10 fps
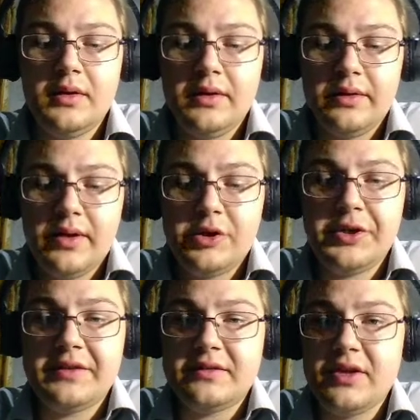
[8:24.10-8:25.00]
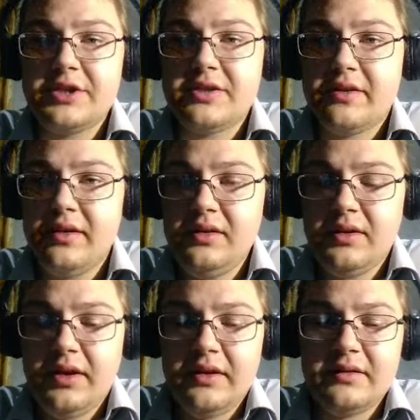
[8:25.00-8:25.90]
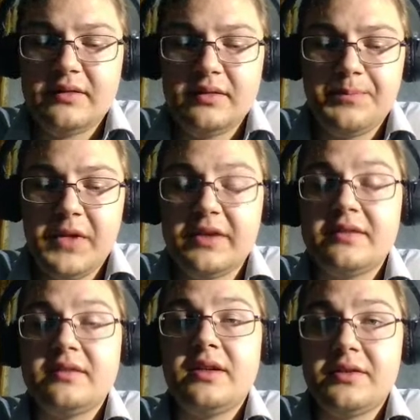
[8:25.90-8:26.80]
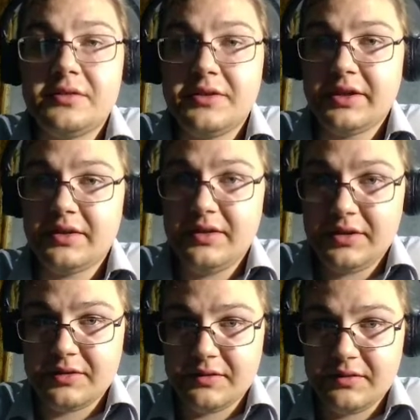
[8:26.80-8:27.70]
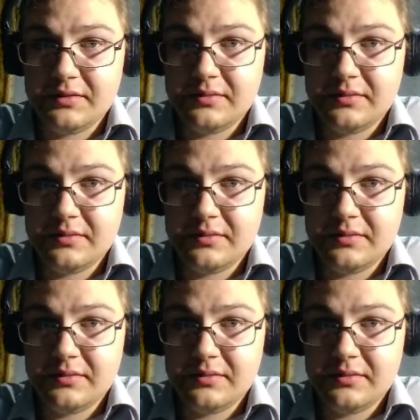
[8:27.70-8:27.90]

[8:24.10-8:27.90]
There is such a thing as unsanitary conditions.